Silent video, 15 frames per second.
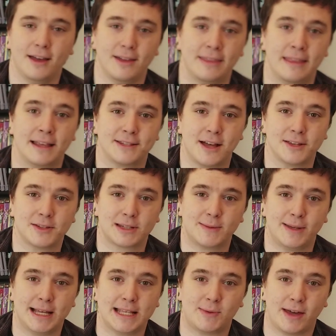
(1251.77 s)
And that also
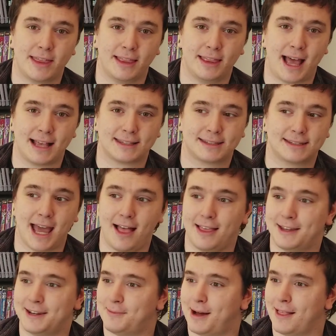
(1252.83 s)
explains why the last
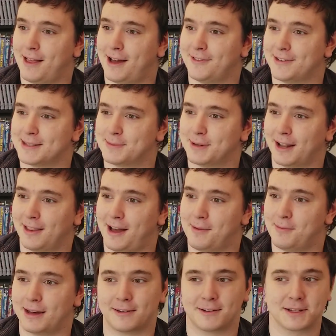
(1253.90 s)
tail end of my life has been a
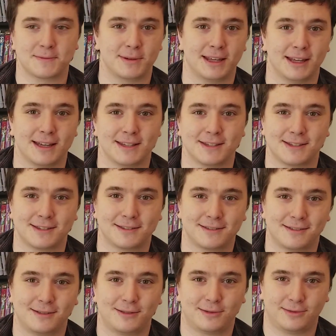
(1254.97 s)
lot better, is because
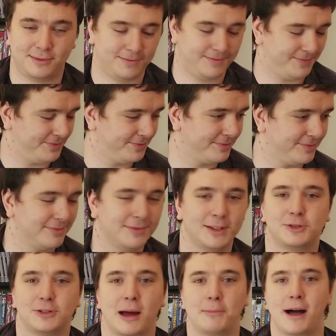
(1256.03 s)

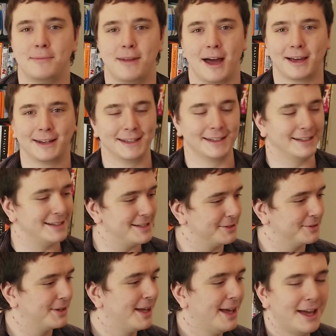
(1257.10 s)
drama I'm not going to get
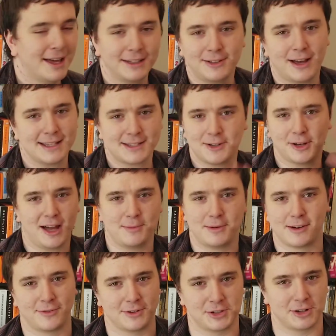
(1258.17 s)
into. You guys don't come
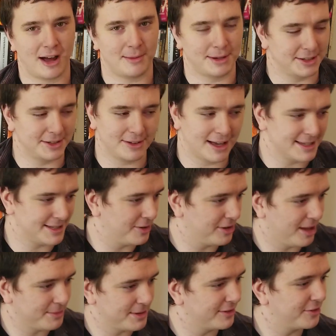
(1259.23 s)
here for drama, and you guys
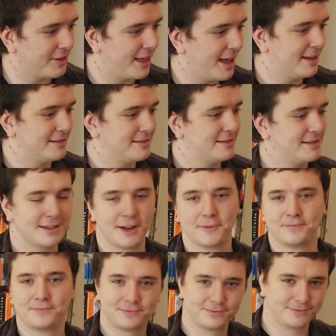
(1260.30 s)
don't come here for that.
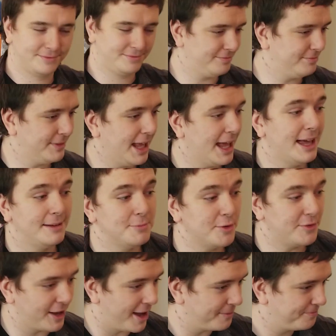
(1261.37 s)
So,
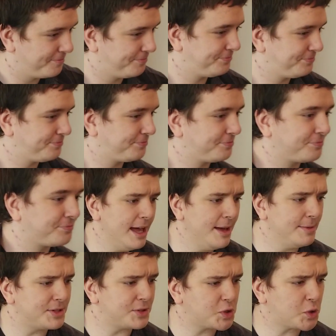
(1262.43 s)
moving on. Mr.